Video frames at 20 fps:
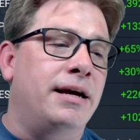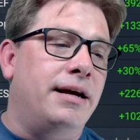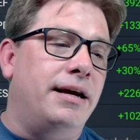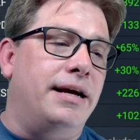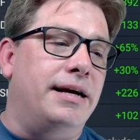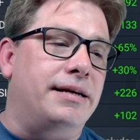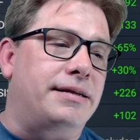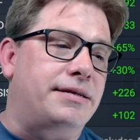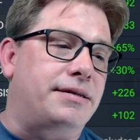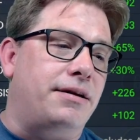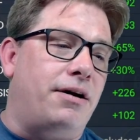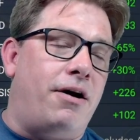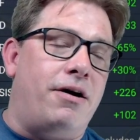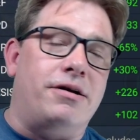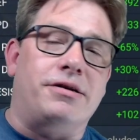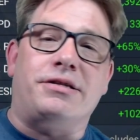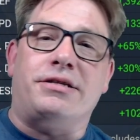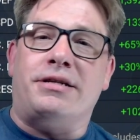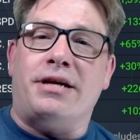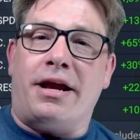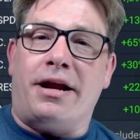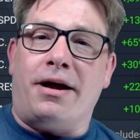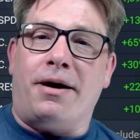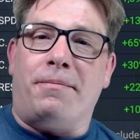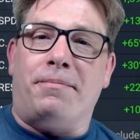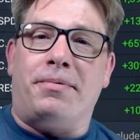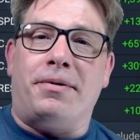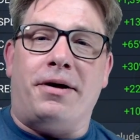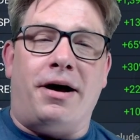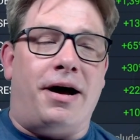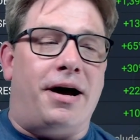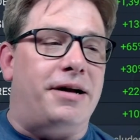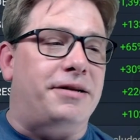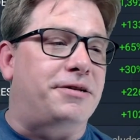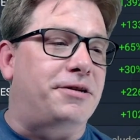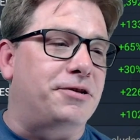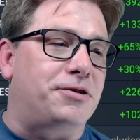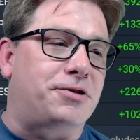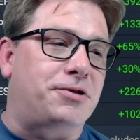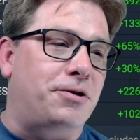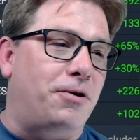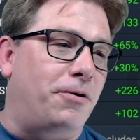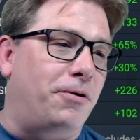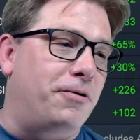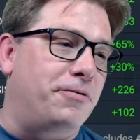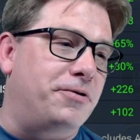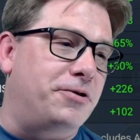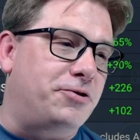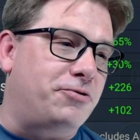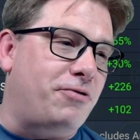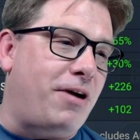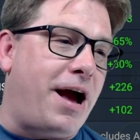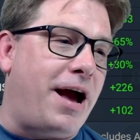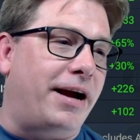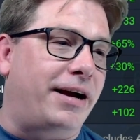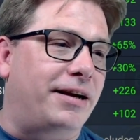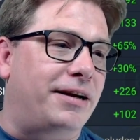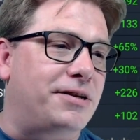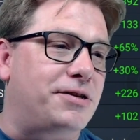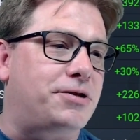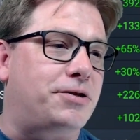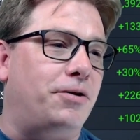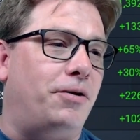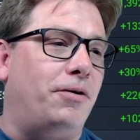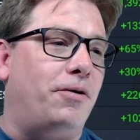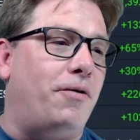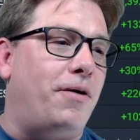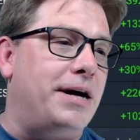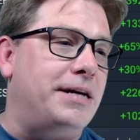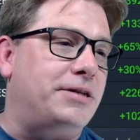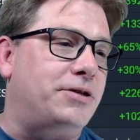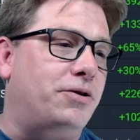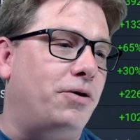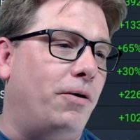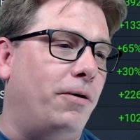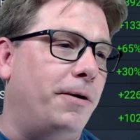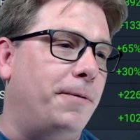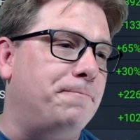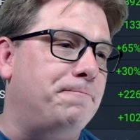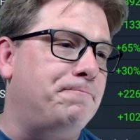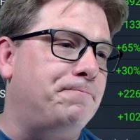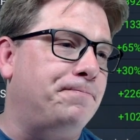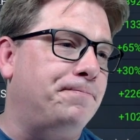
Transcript: it's all set up to solo the dragon and solo Ice Golem.